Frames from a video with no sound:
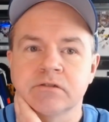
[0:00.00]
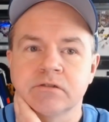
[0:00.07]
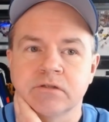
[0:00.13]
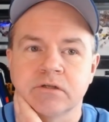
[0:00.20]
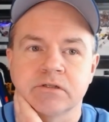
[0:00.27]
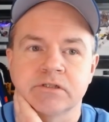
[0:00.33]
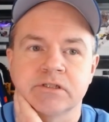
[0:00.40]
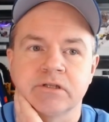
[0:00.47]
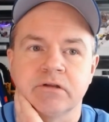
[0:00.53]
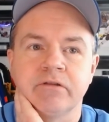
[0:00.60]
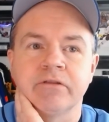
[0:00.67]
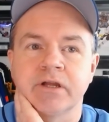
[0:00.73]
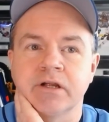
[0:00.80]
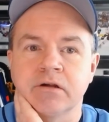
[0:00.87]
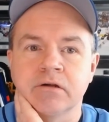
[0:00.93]
that are still
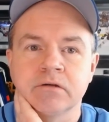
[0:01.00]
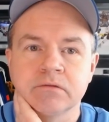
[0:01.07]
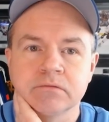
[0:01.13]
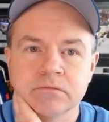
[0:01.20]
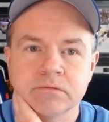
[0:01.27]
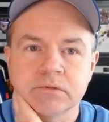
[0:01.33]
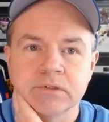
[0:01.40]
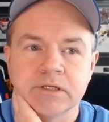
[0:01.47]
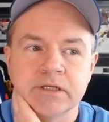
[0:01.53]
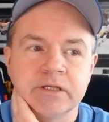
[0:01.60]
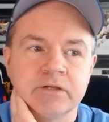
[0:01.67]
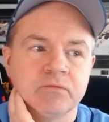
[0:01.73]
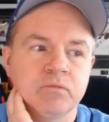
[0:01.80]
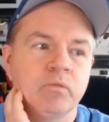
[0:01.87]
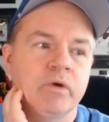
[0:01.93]
there,
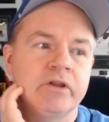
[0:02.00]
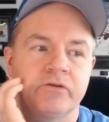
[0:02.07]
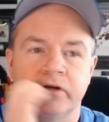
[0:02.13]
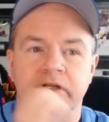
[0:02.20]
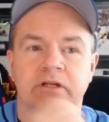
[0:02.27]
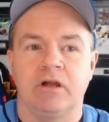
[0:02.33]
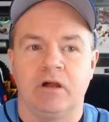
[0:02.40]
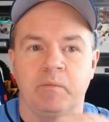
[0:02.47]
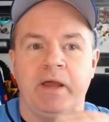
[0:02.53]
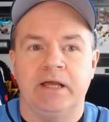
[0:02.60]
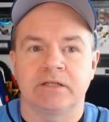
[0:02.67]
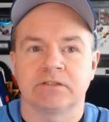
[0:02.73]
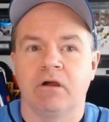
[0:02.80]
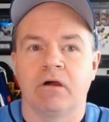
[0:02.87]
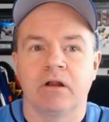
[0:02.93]
even when your income
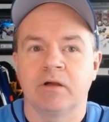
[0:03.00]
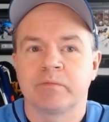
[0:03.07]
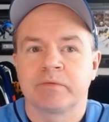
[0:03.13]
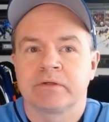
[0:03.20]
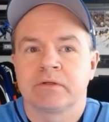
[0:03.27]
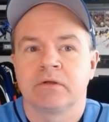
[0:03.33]
has gone up.